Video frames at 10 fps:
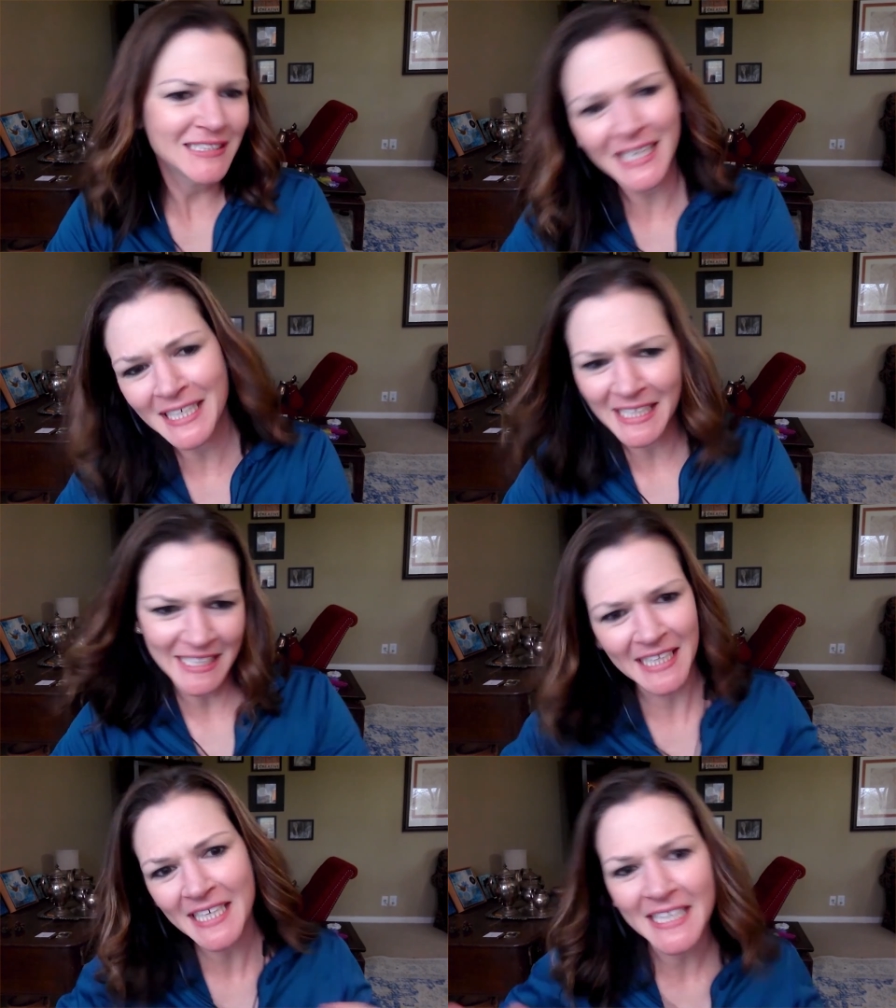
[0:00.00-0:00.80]

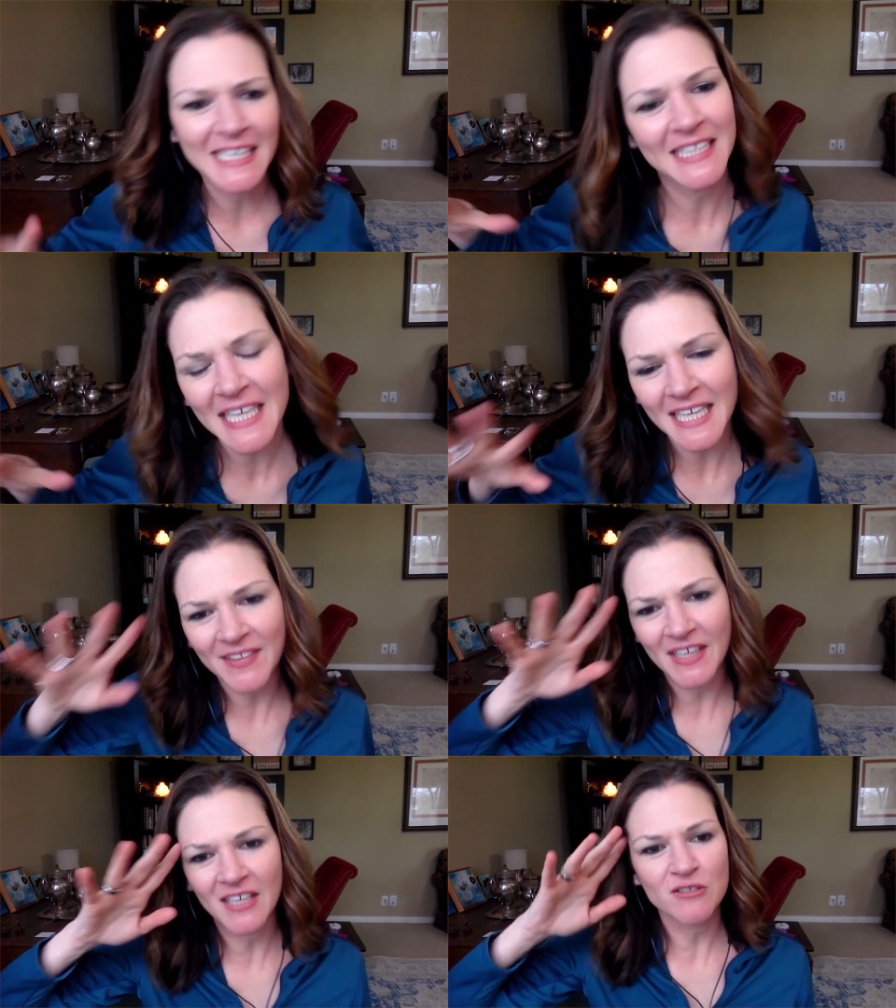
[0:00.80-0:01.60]

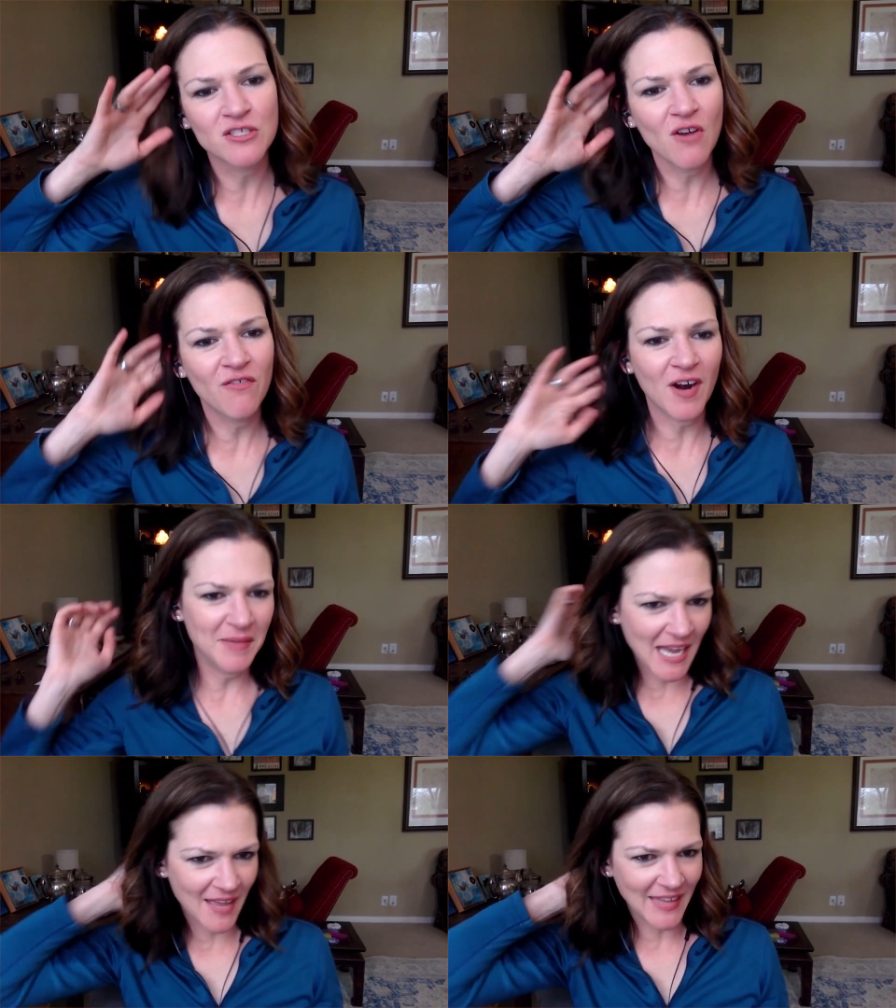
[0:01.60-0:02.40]
that goes so far
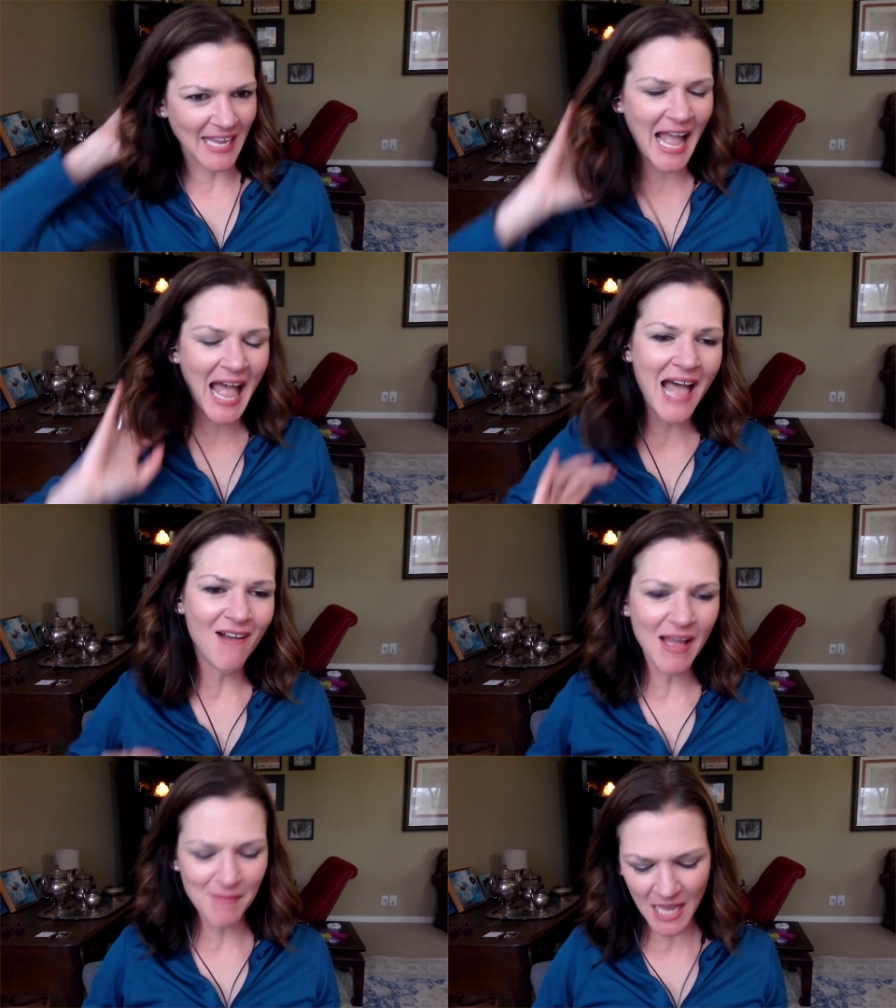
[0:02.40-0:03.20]
beyond, like, oh,
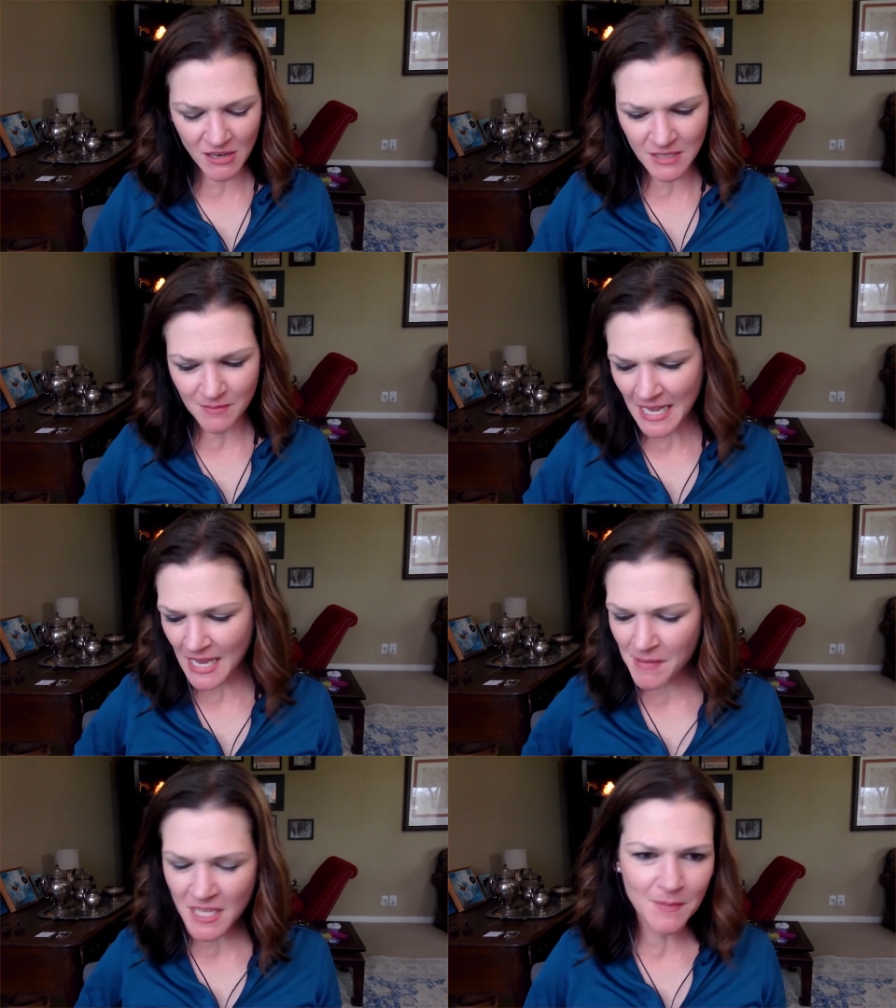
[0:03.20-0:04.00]
I'm a coach, I'm
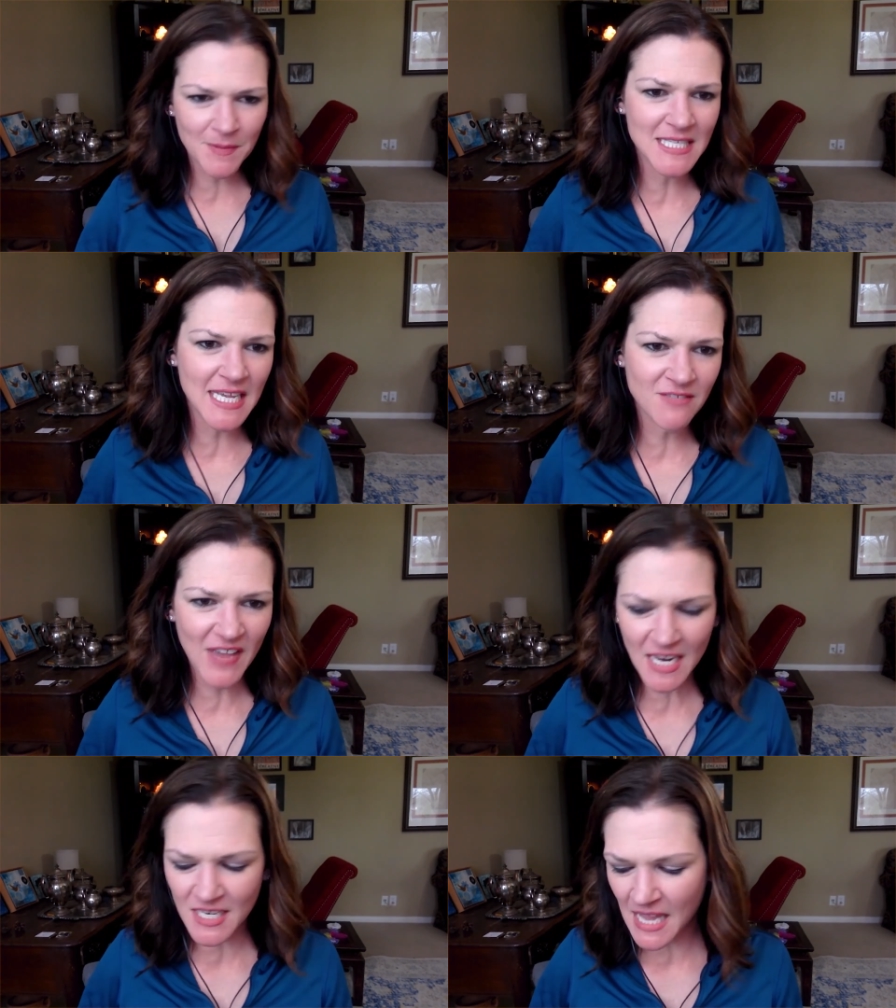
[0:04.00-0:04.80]
making multiple six
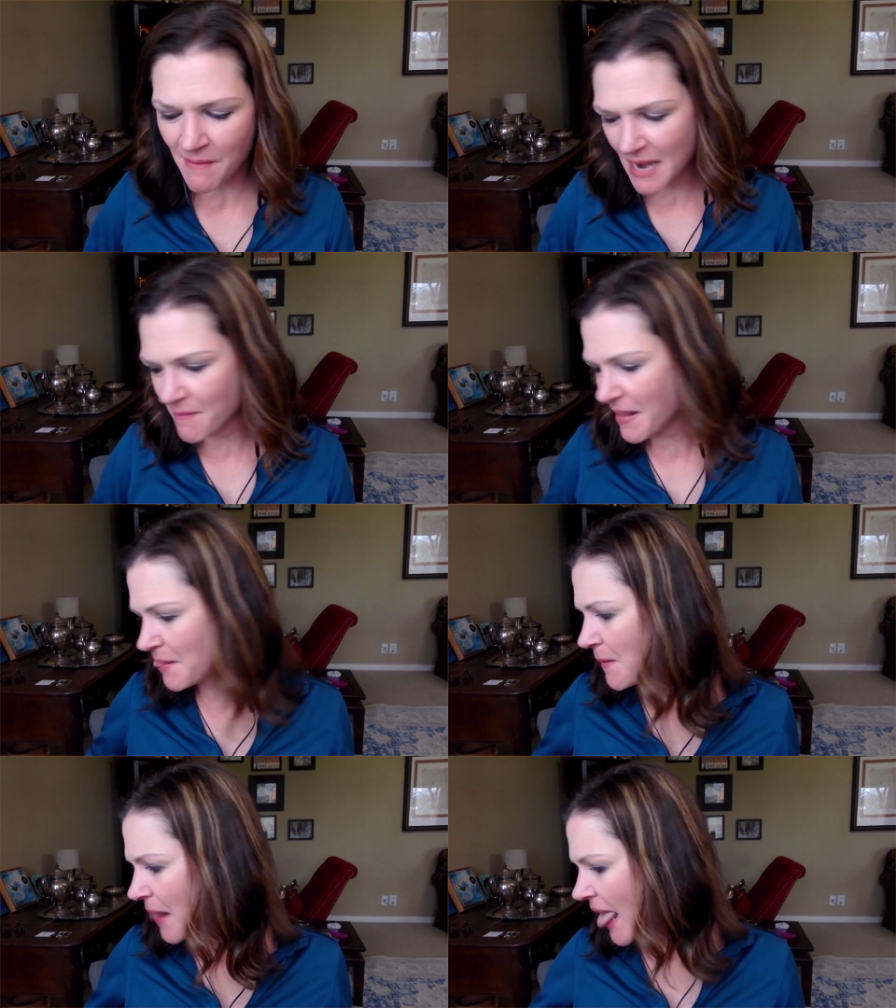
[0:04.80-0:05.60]

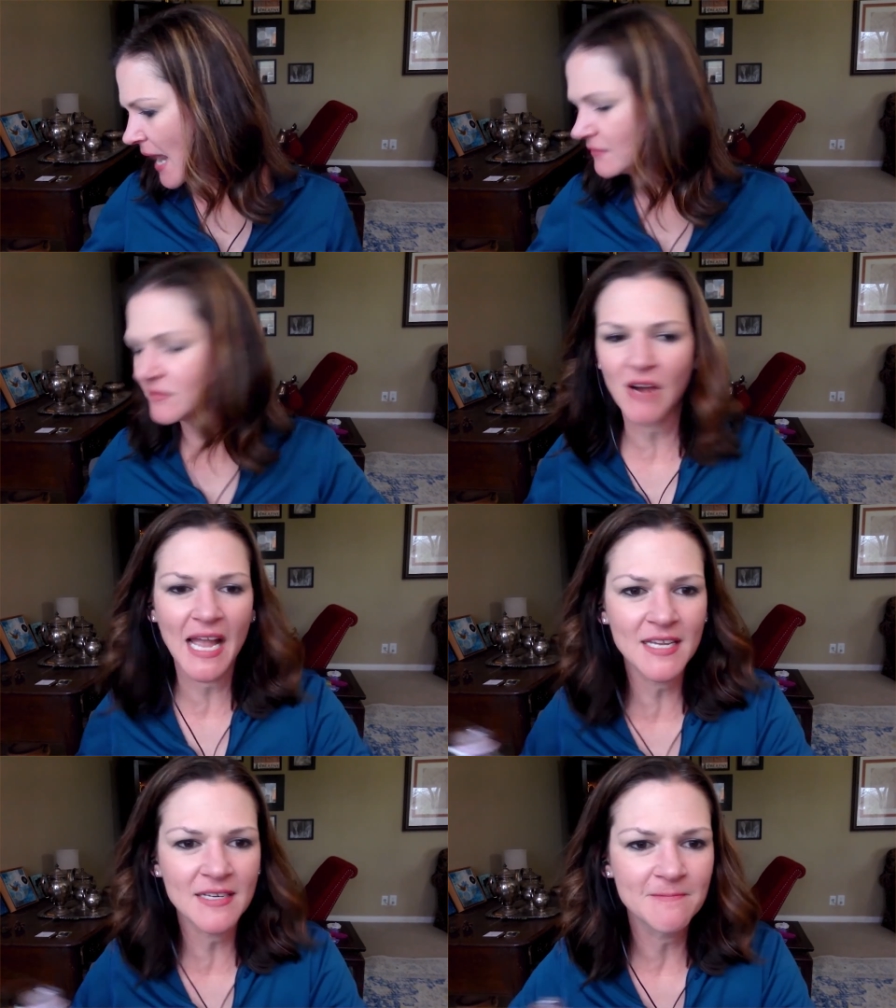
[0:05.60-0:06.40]
figures,
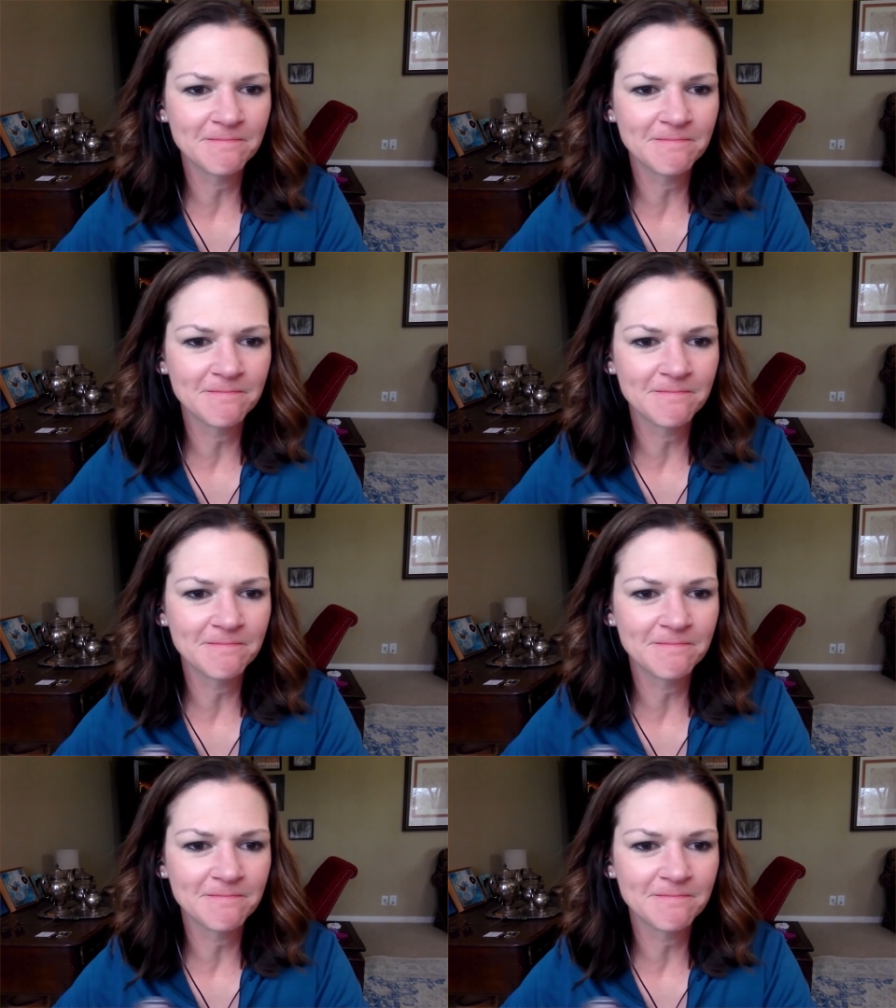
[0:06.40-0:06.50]
right?